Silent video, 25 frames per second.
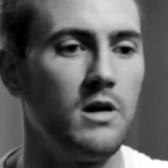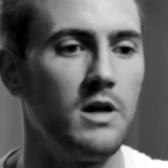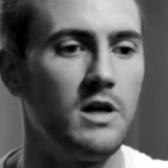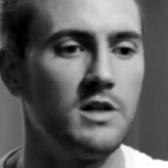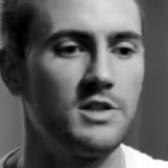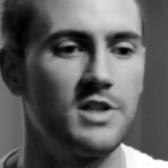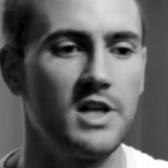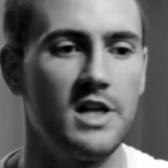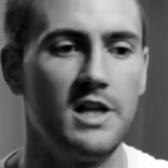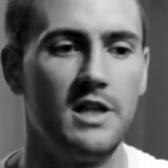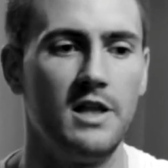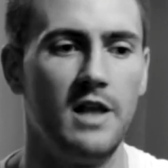I
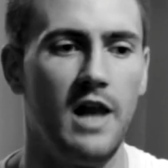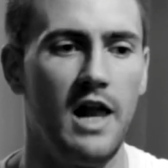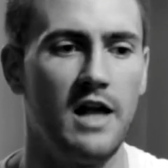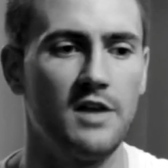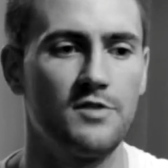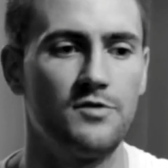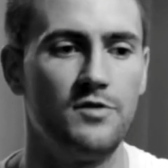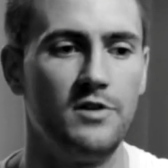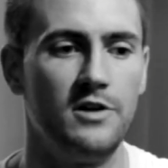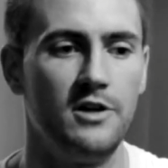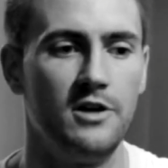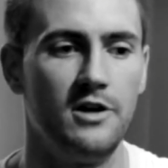said in the
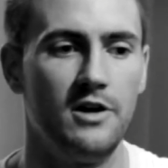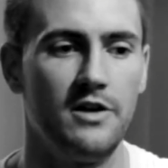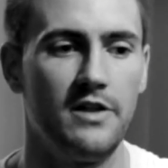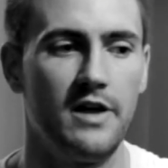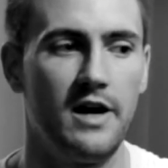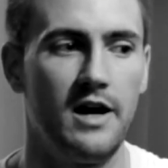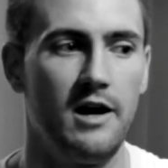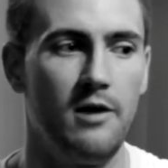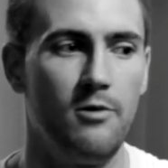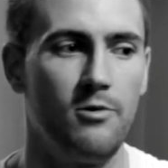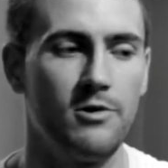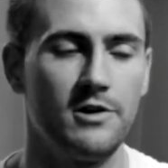last video
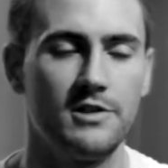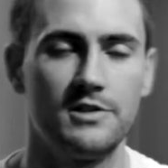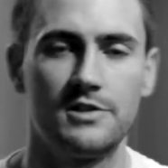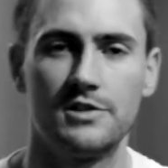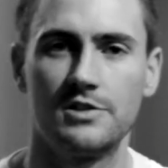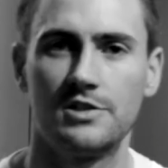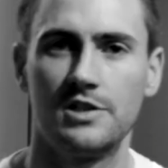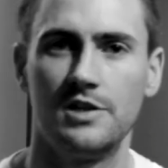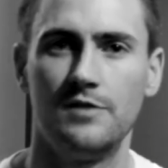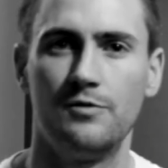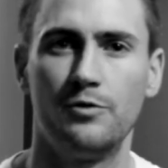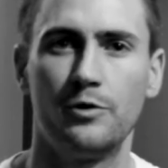that I wanted
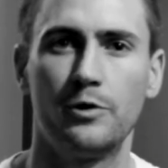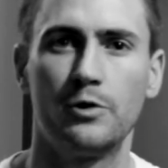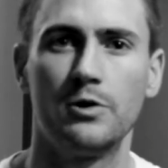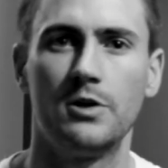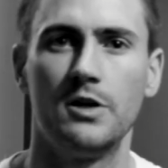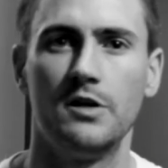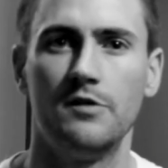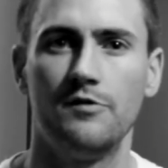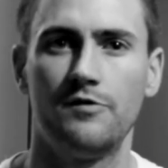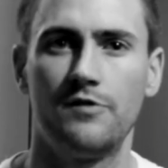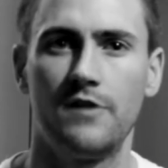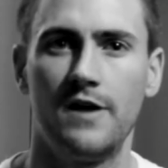to see if we
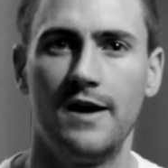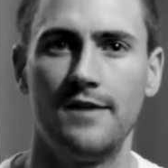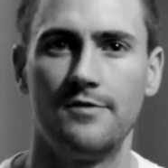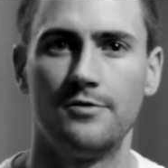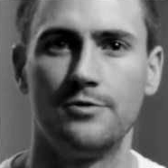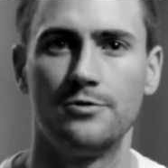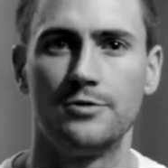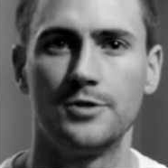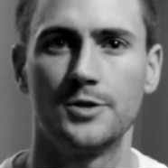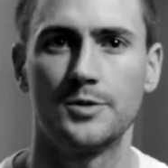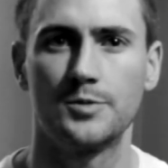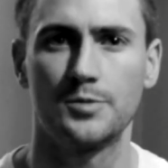could hit
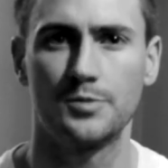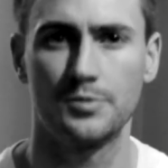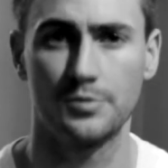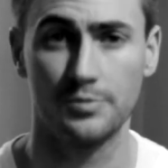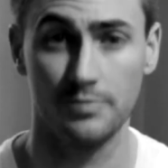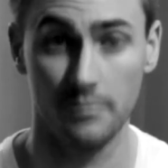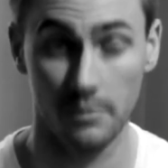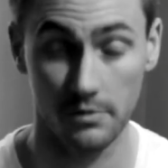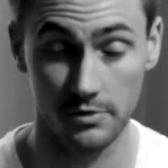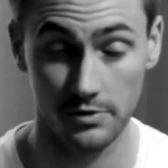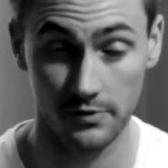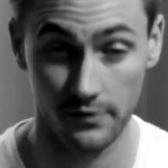500,
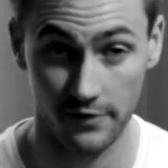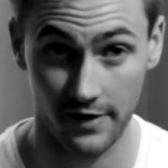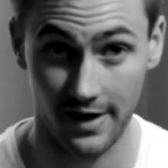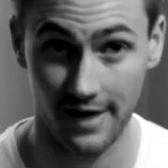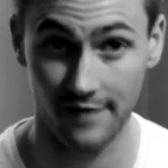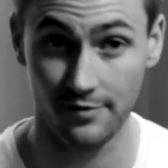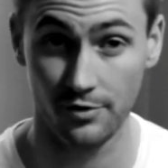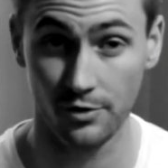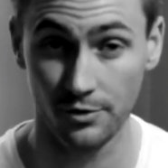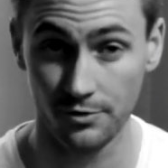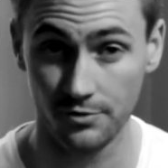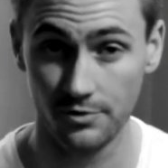
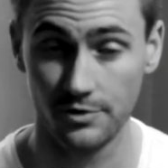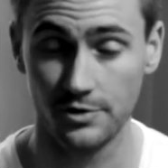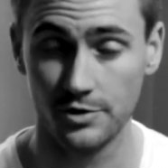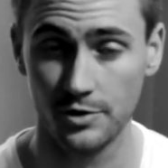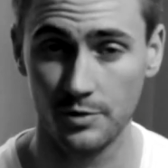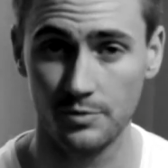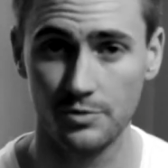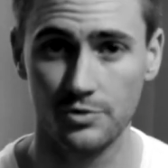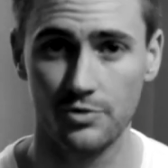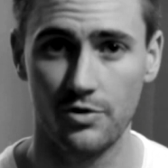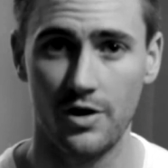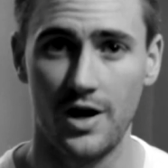500
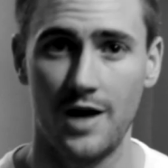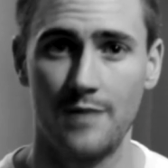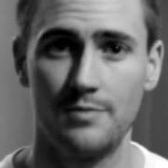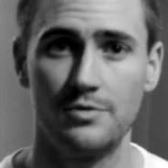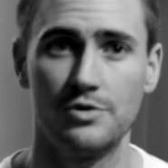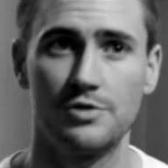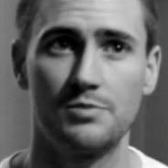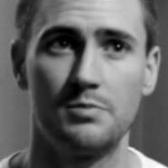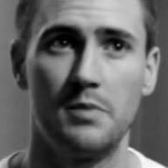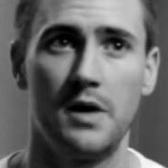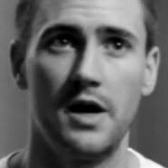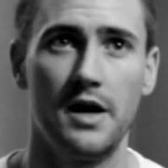
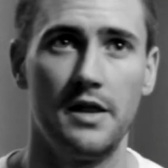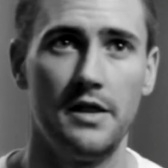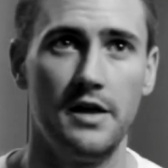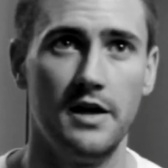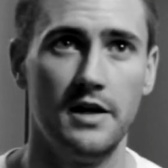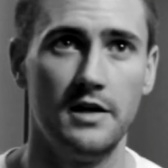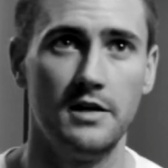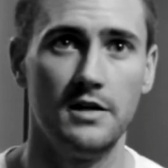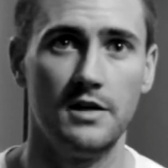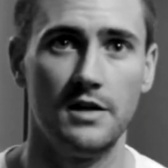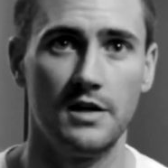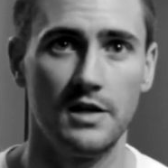subscribers by
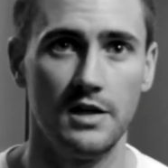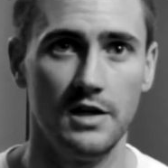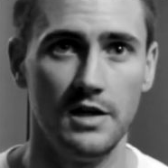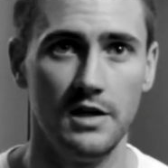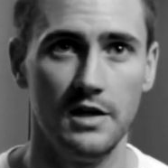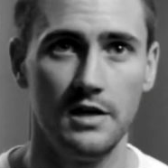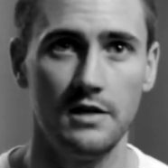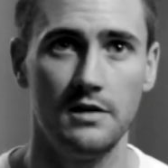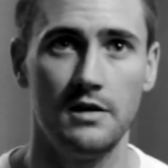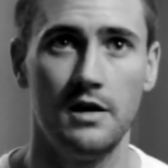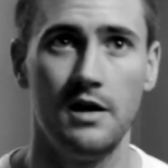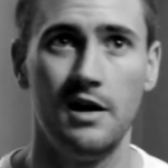the end of the
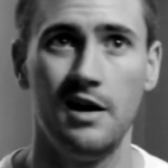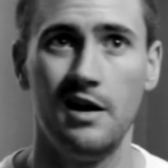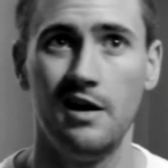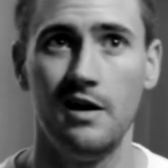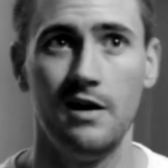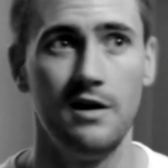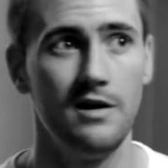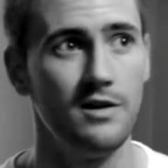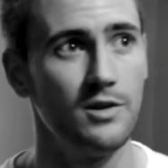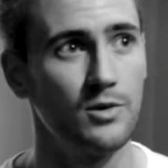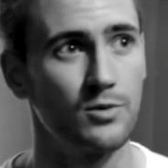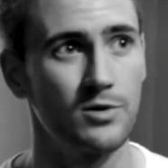year,
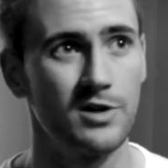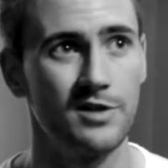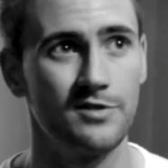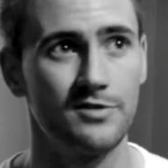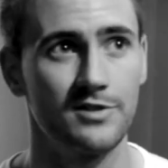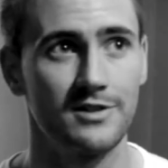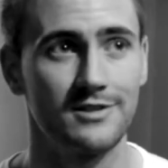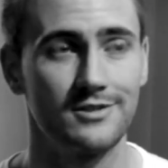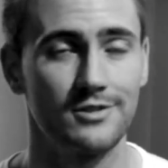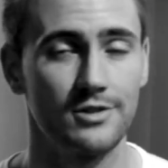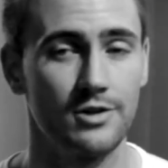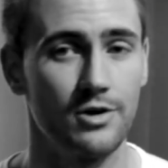the way
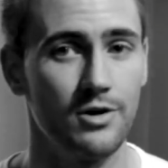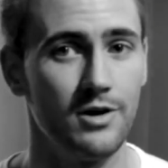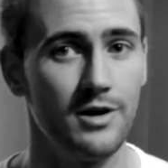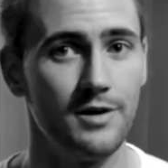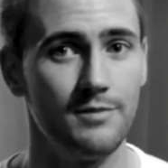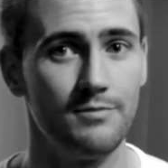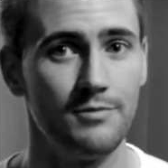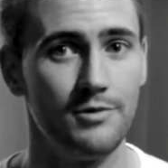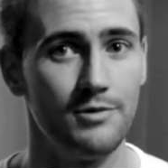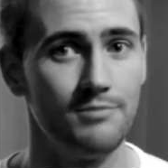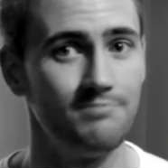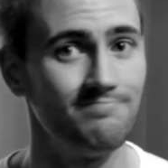things are
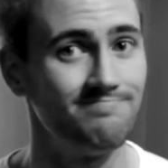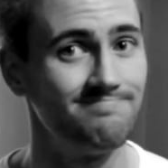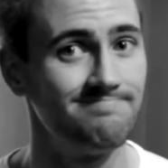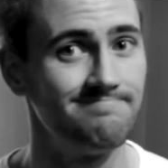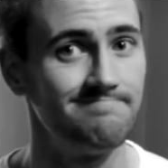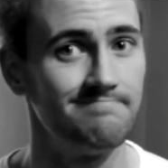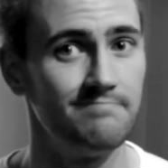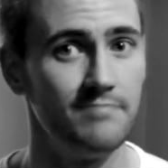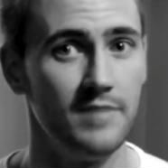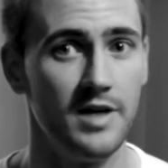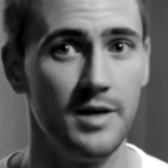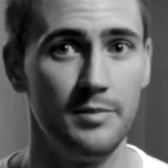going.
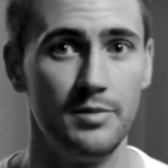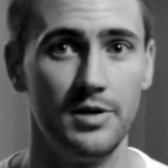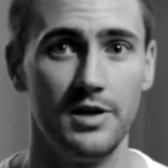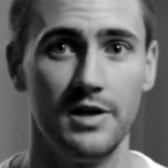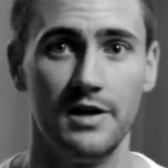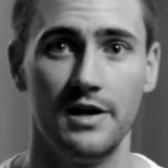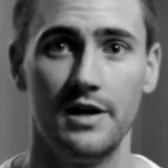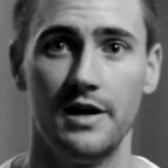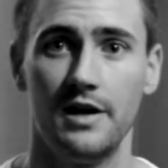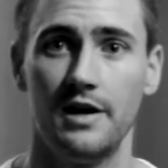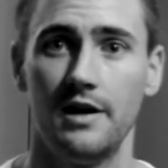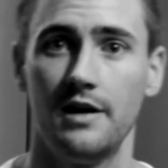
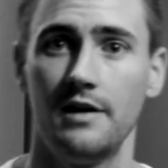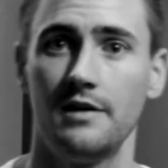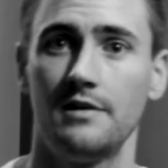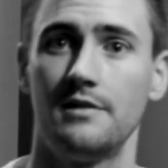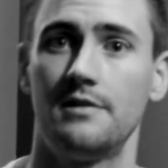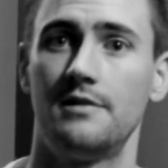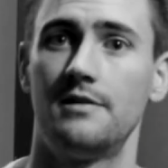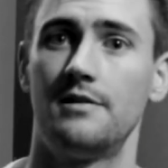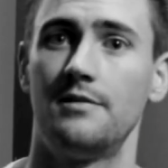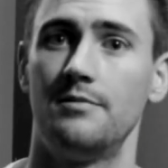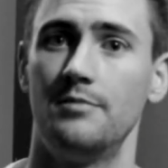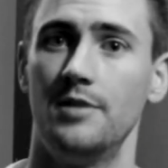maybe, uh,
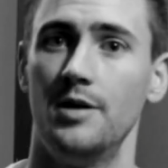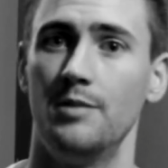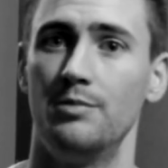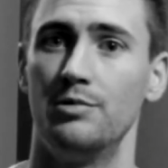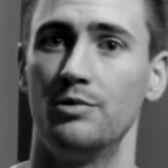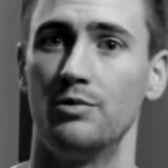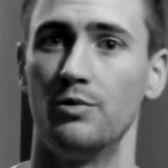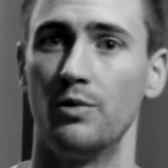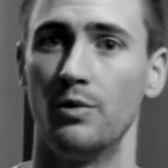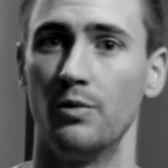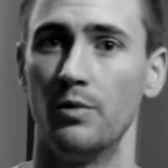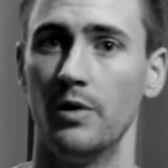
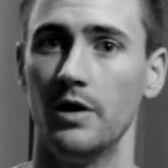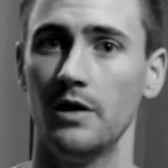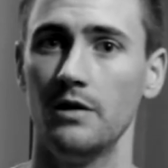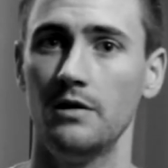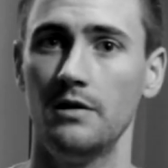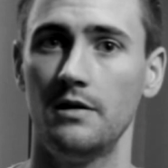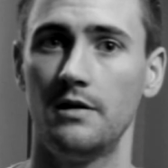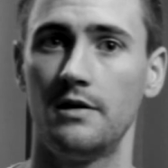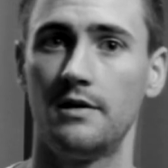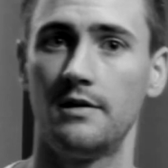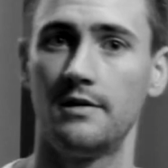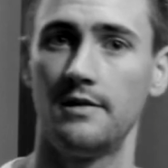maybe we
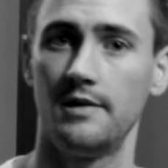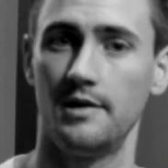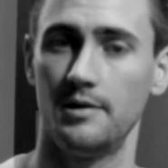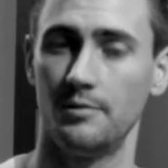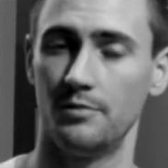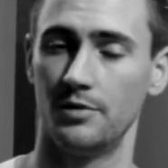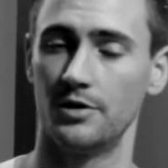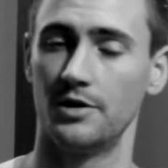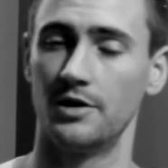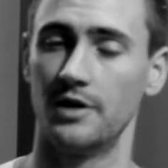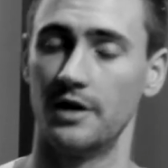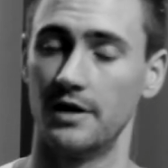will.
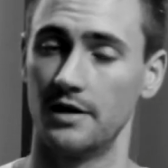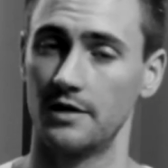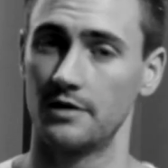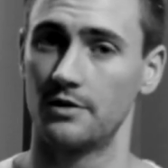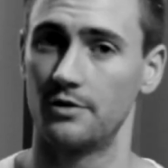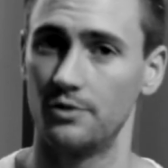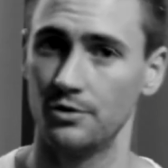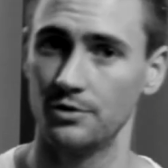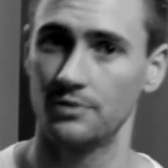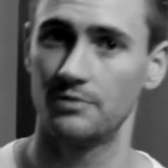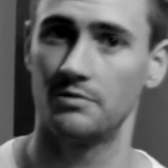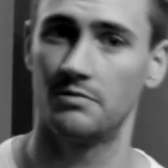It'd be
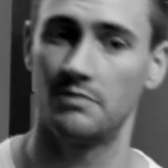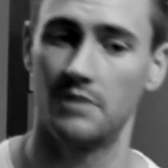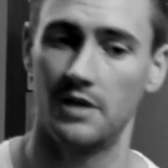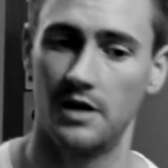uh, good.